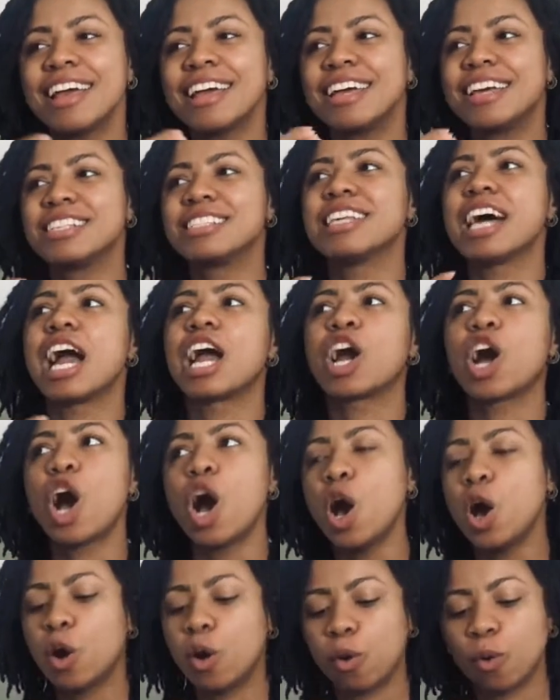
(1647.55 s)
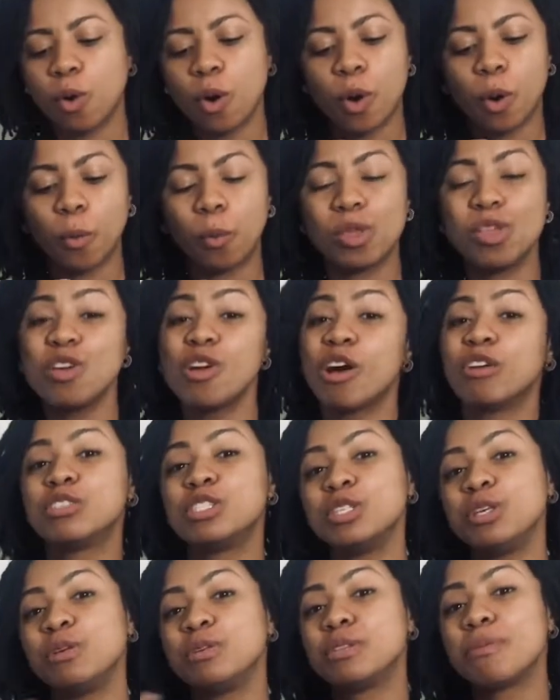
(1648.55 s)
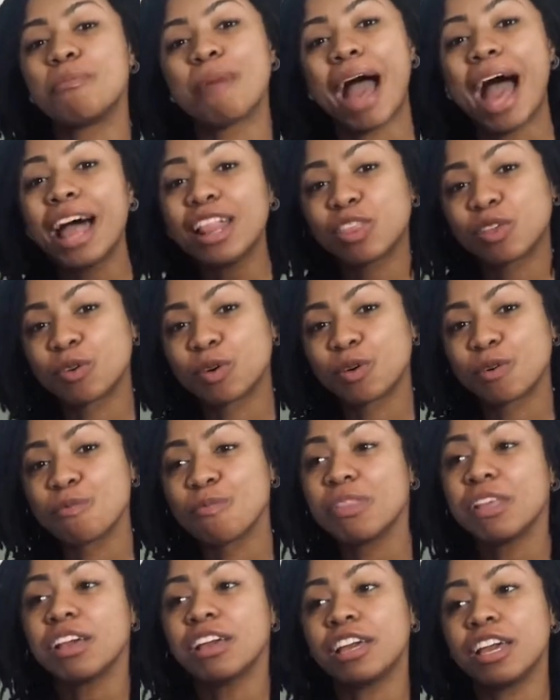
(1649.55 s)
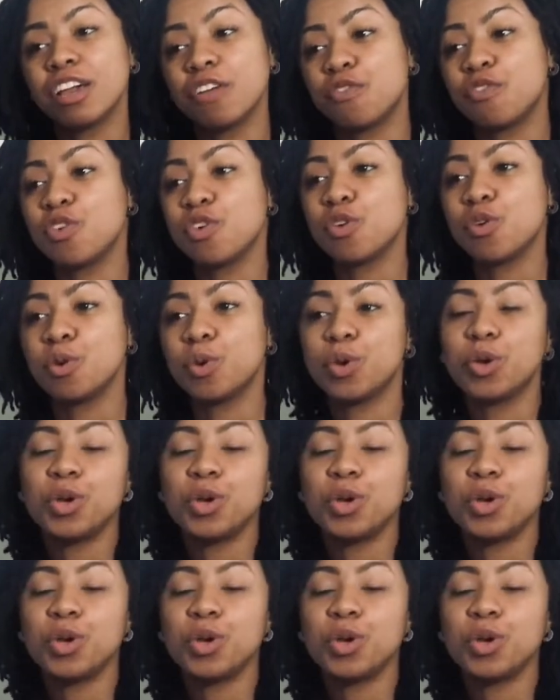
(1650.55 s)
It's like, oh, when you go to use the bathroom, if you